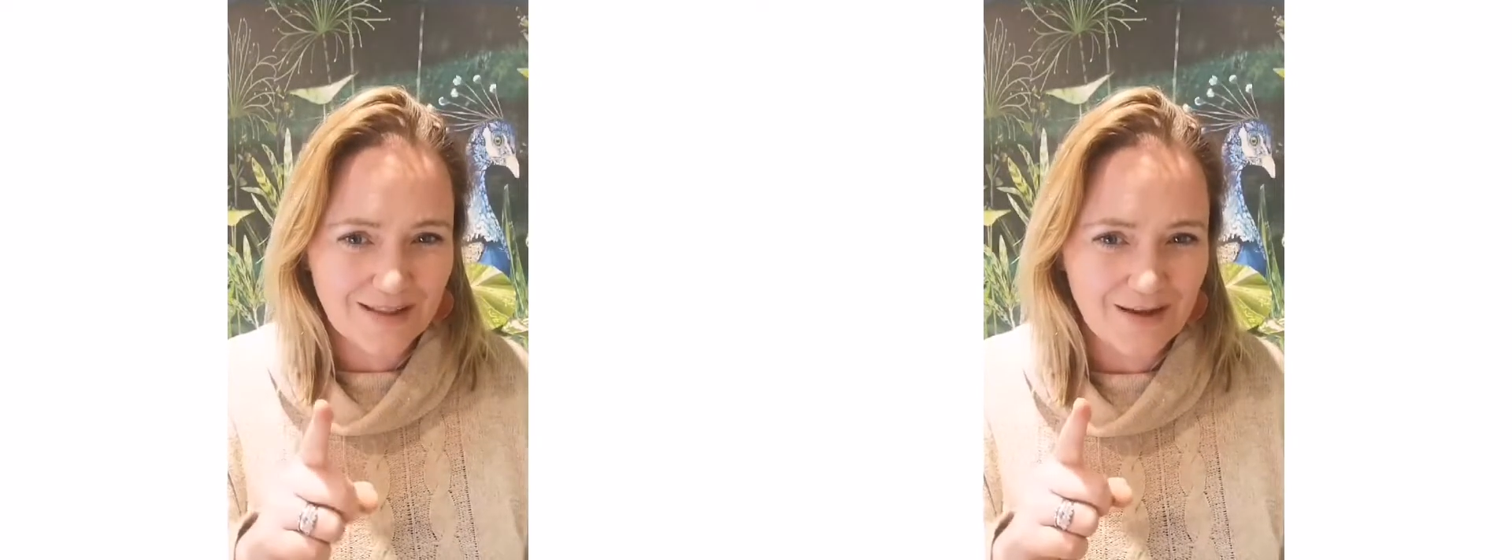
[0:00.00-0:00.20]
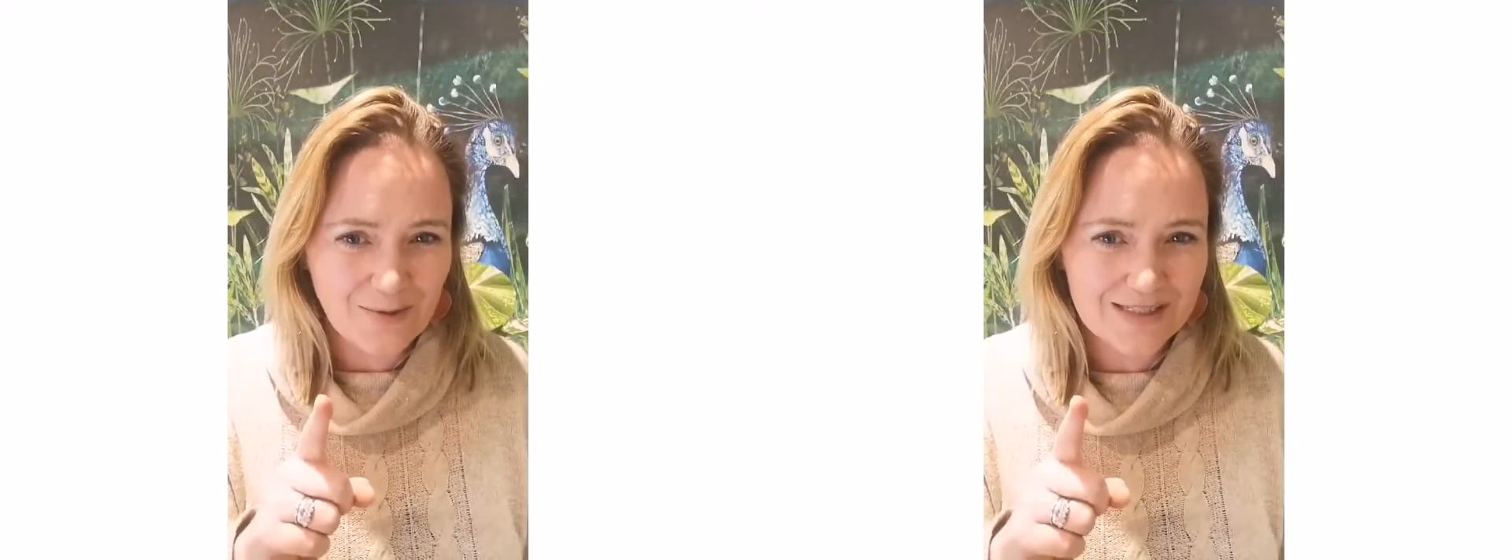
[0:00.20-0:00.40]

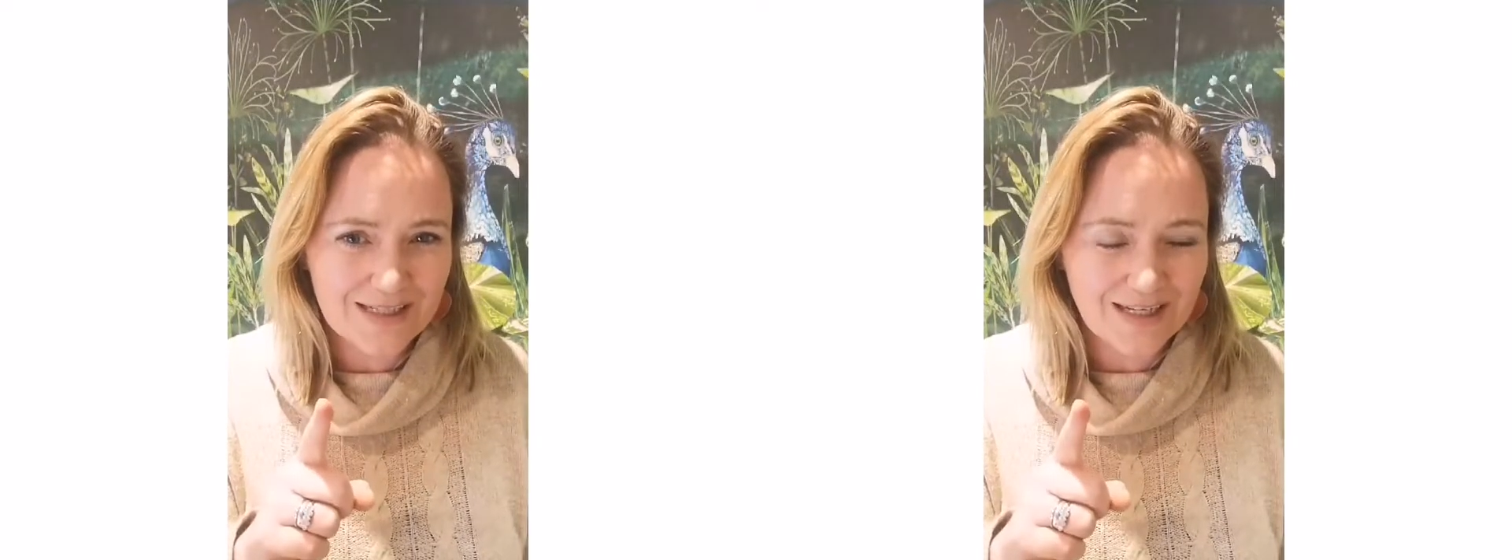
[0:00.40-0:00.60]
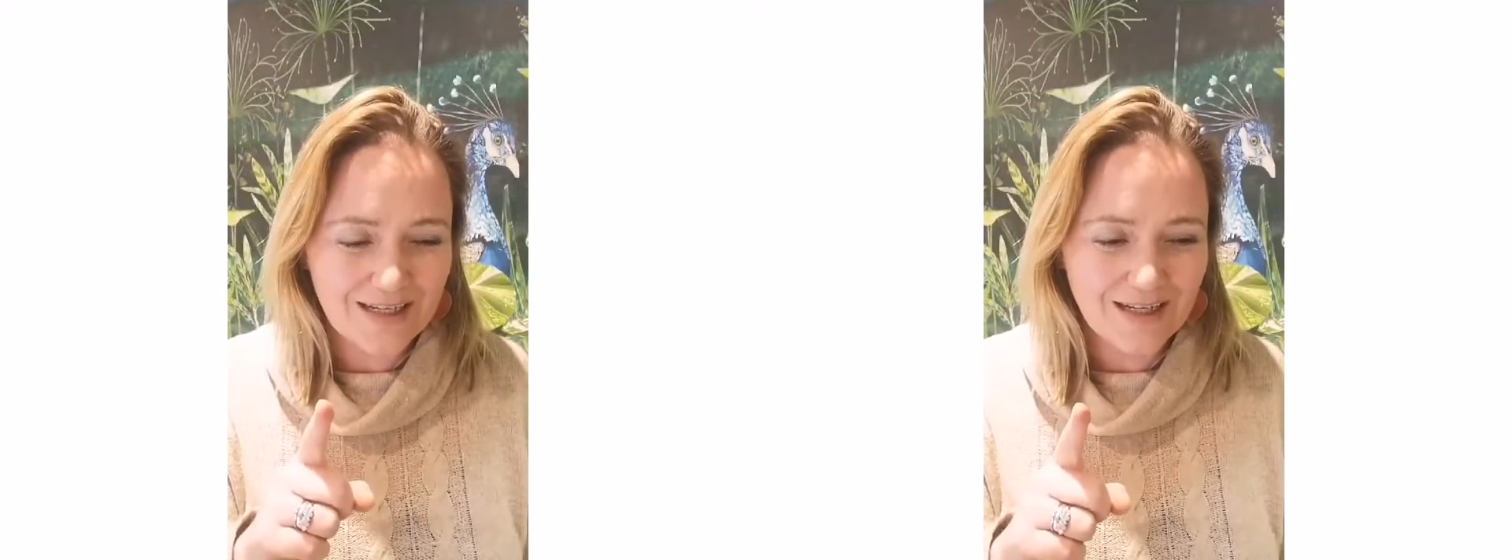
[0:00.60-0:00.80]
that
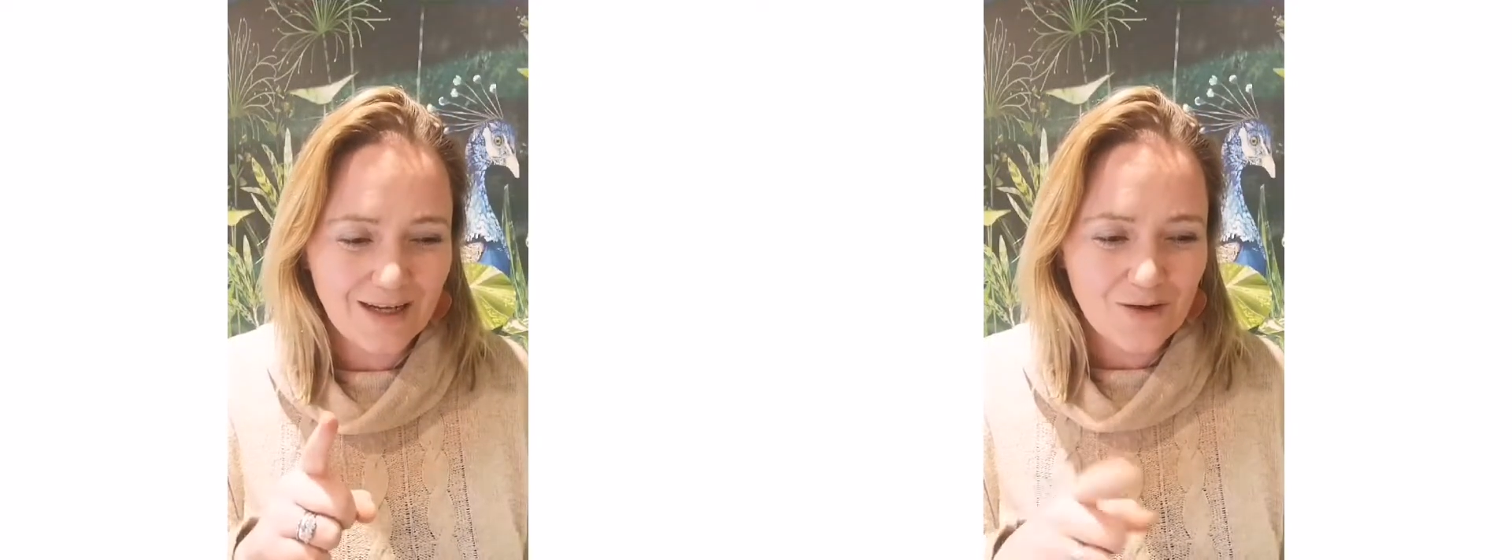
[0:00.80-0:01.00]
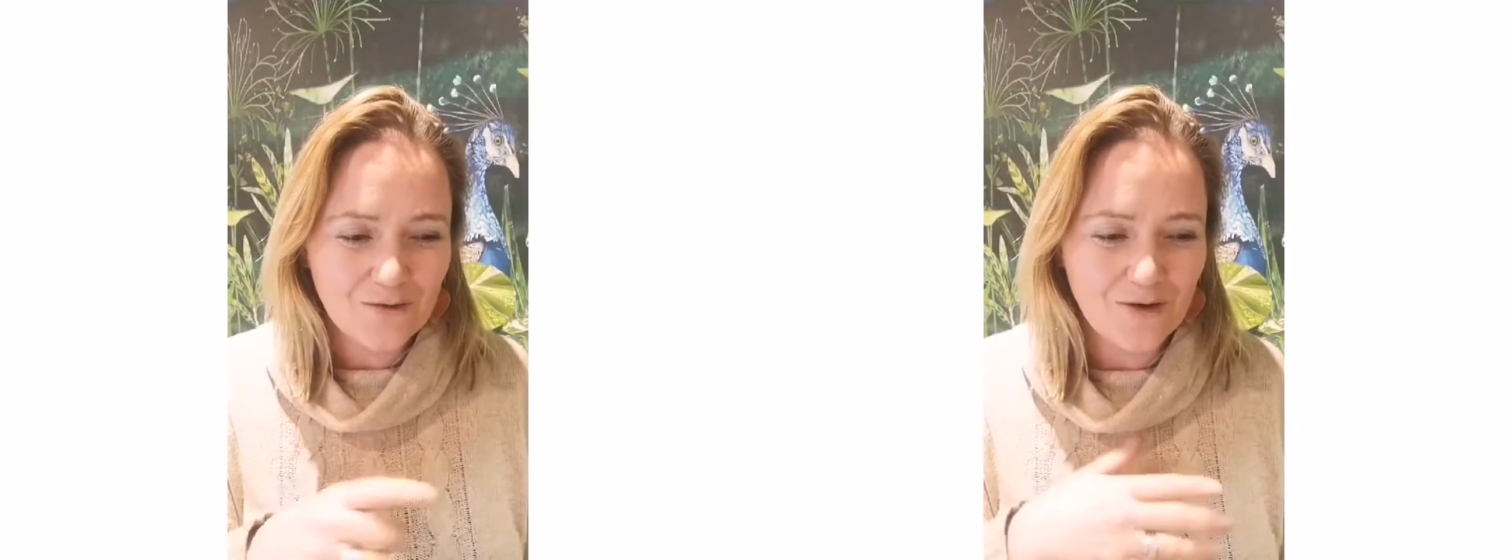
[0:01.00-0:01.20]
wedding
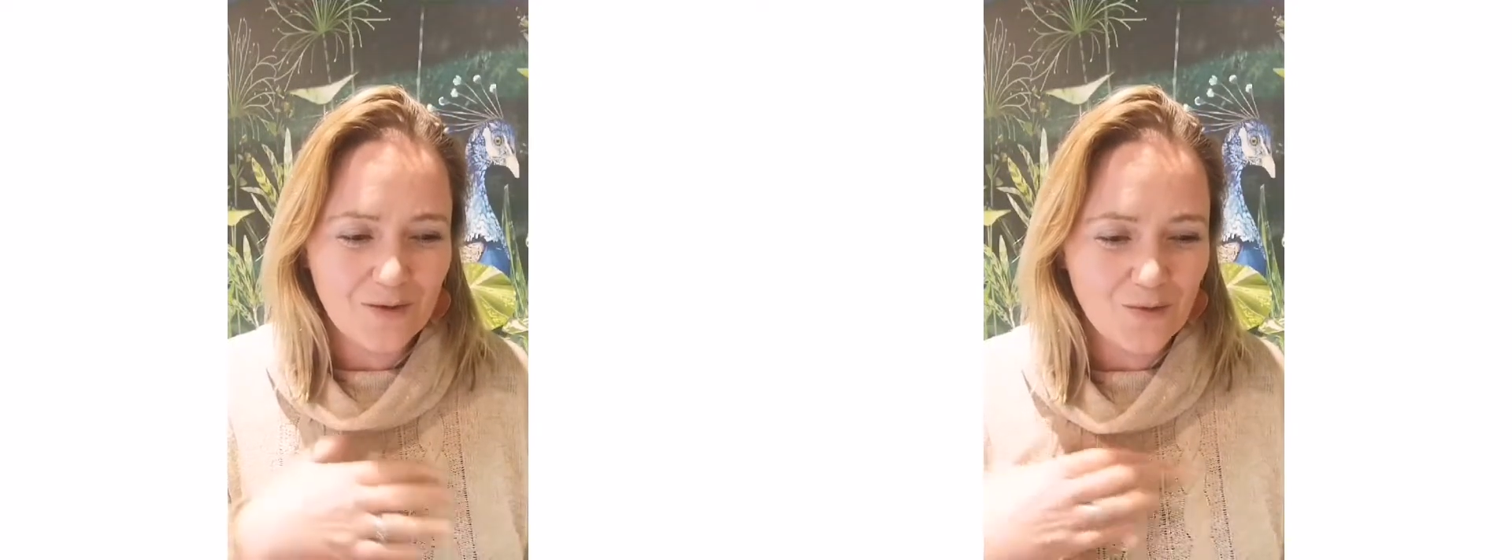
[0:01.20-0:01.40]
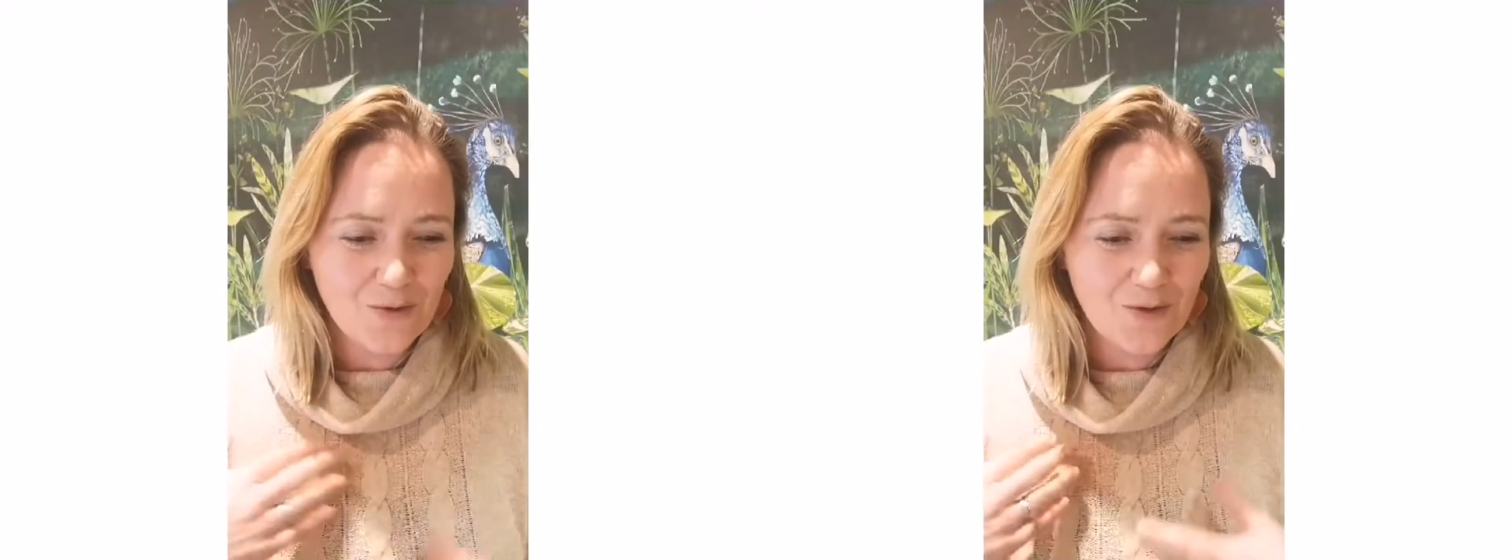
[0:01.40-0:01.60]
where I
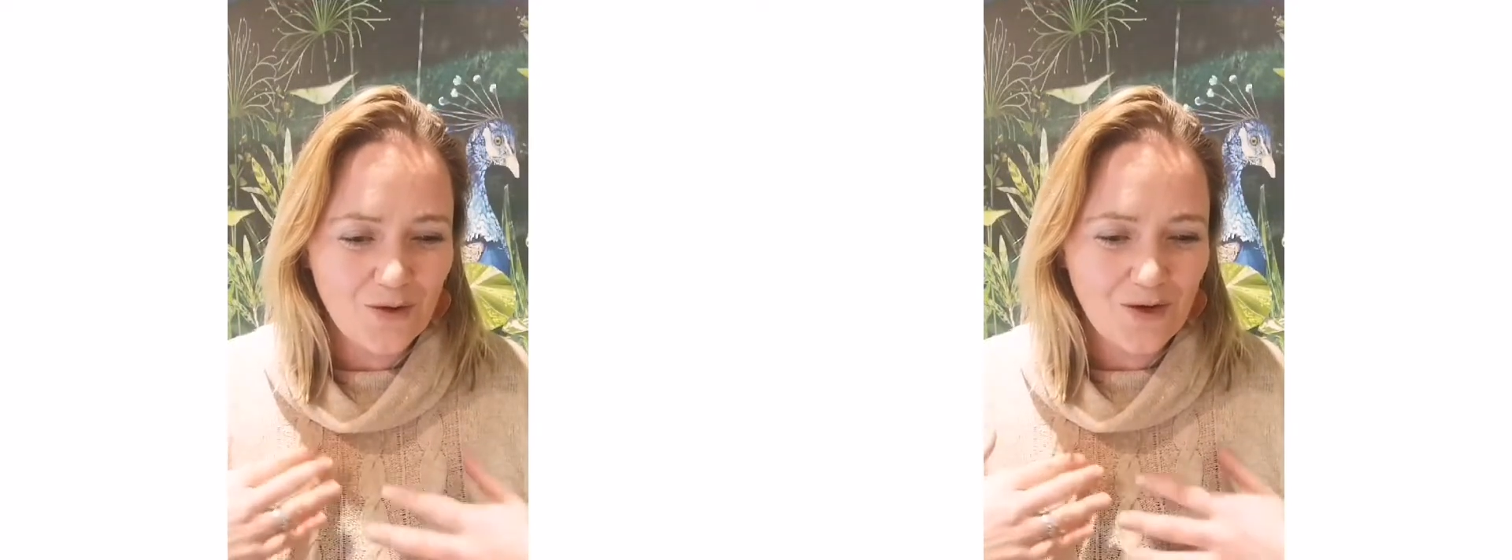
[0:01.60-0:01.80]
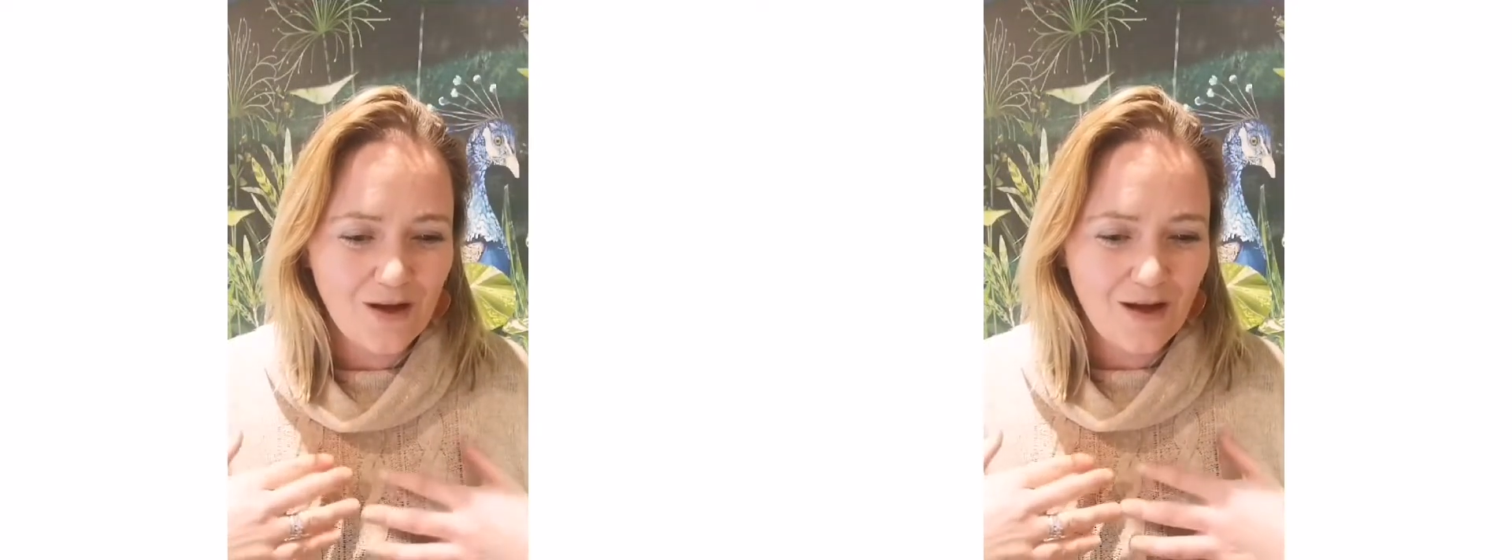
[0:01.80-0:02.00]
wore